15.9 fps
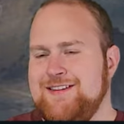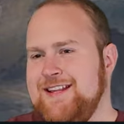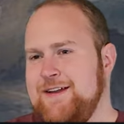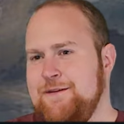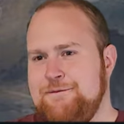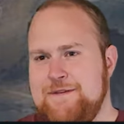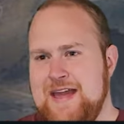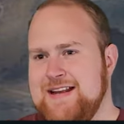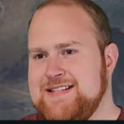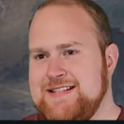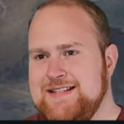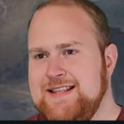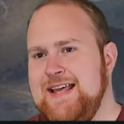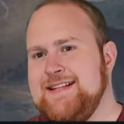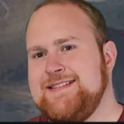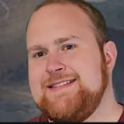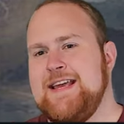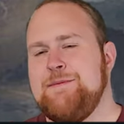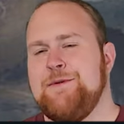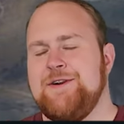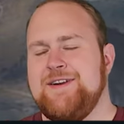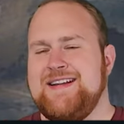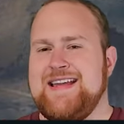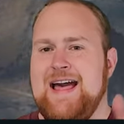like a fantasy
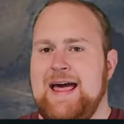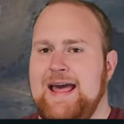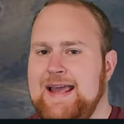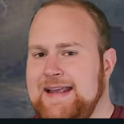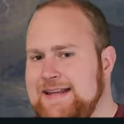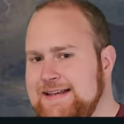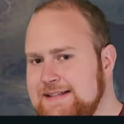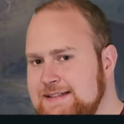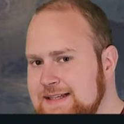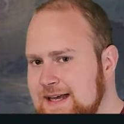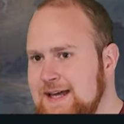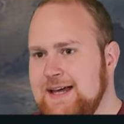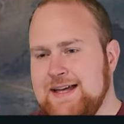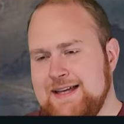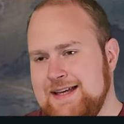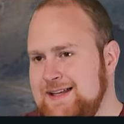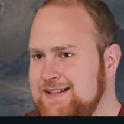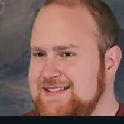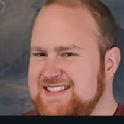lightsaber, kinda.